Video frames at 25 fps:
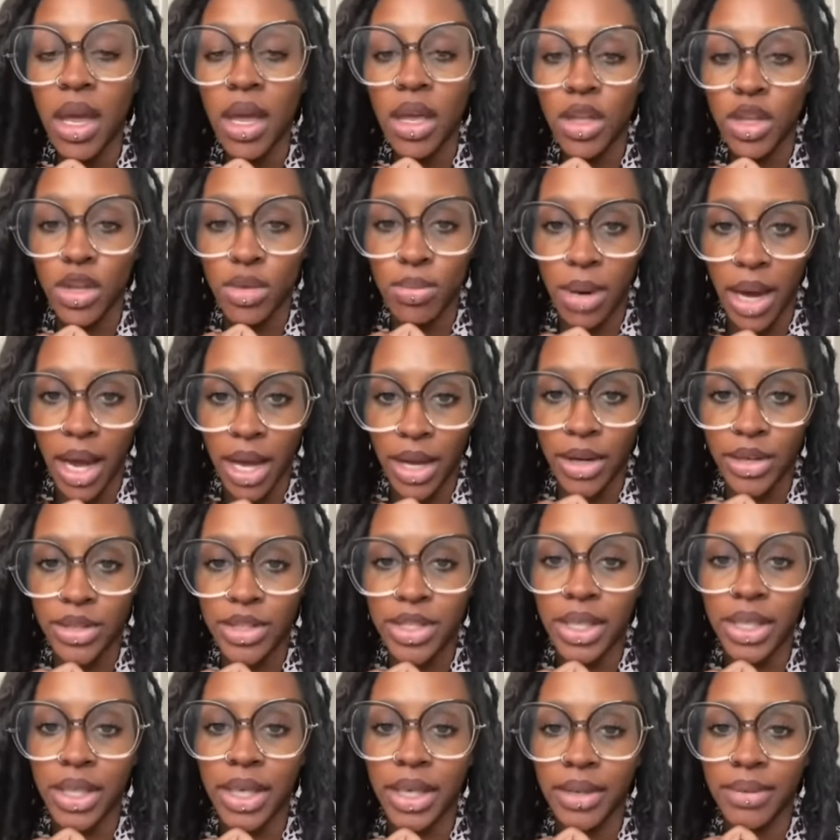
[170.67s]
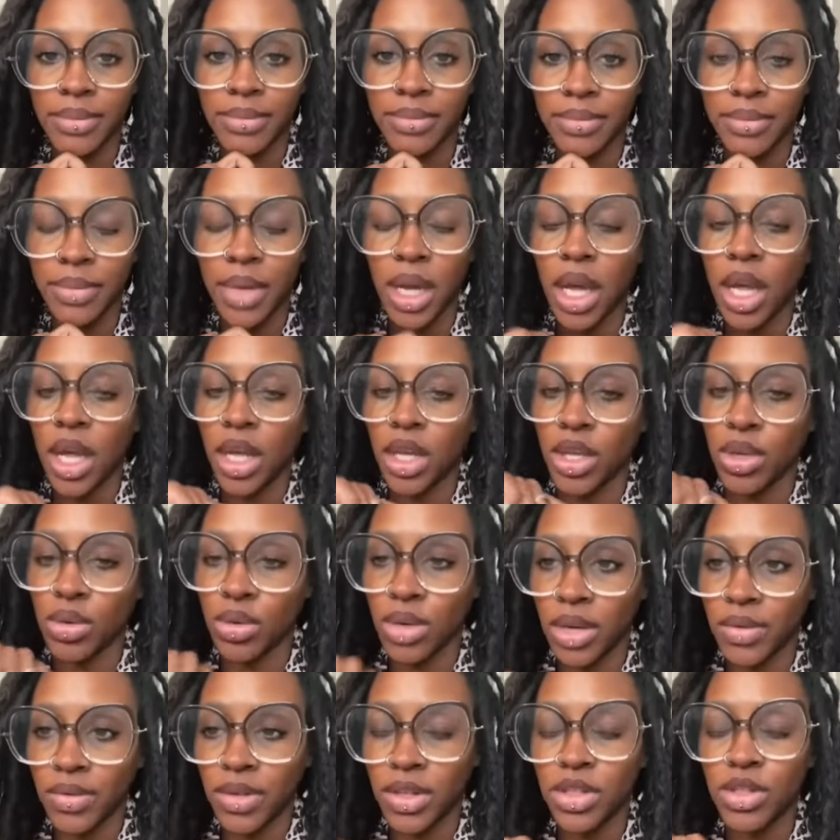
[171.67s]
You buy your ticket, you
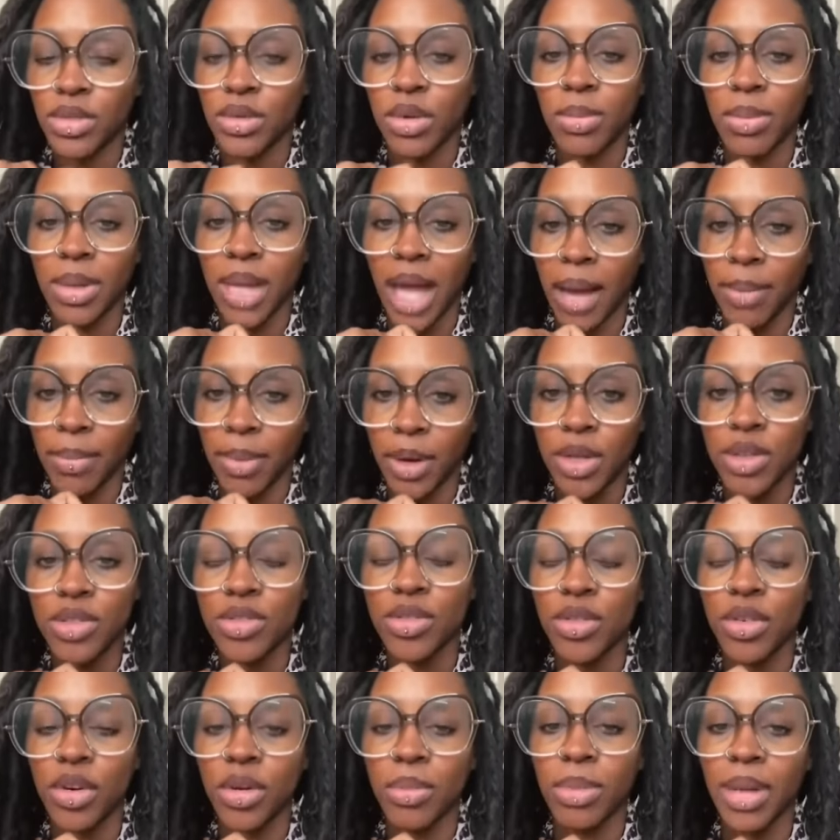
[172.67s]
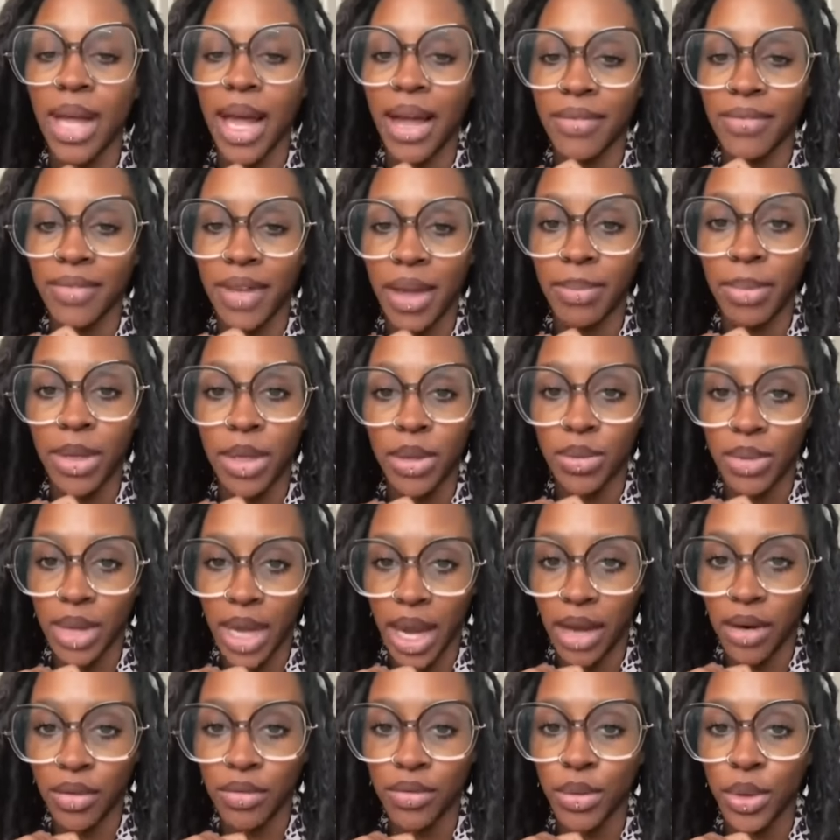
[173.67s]
give it to a black person or a black family who
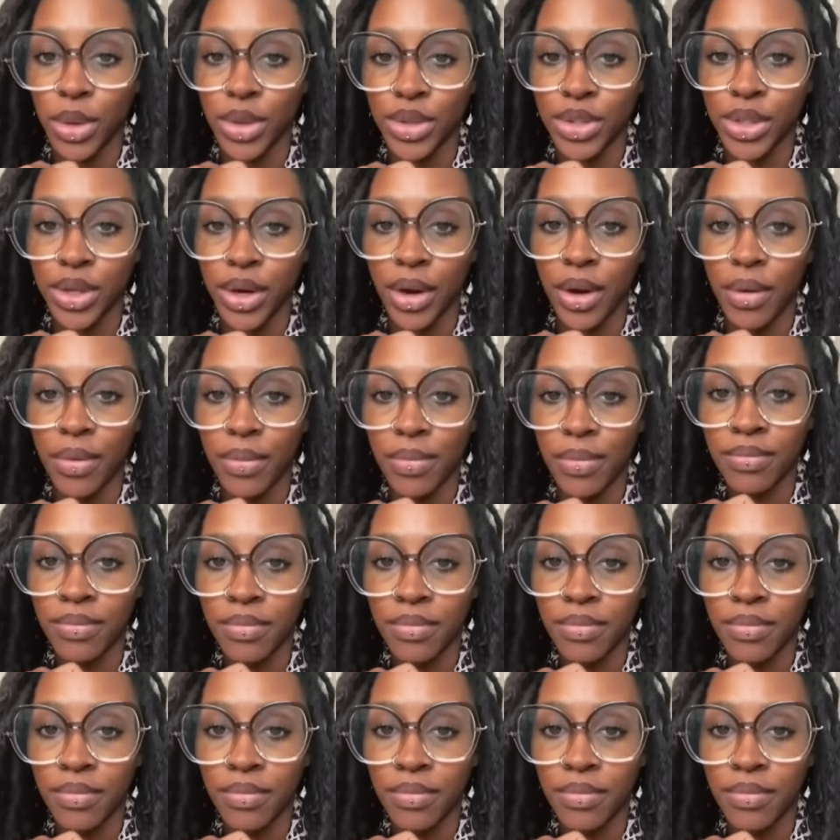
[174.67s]
can't afford to go,